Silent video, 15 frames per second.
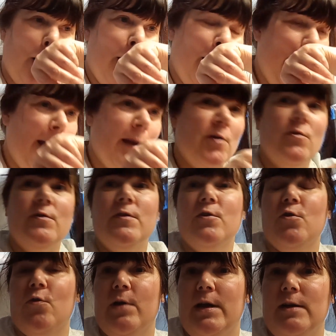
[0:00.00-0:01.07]
I had her in the
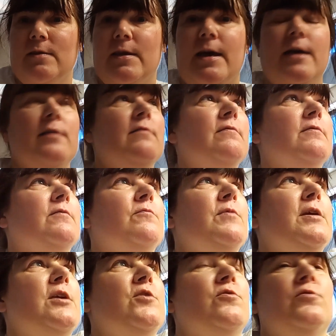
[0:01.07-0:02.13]
crate that I
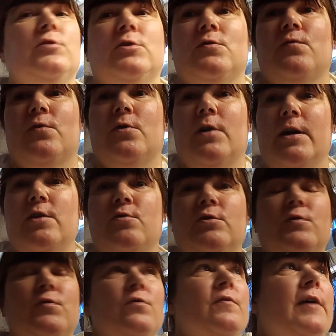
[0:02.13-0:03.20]
used
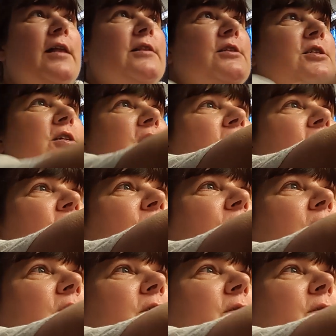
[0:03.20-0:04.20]
for Valentino.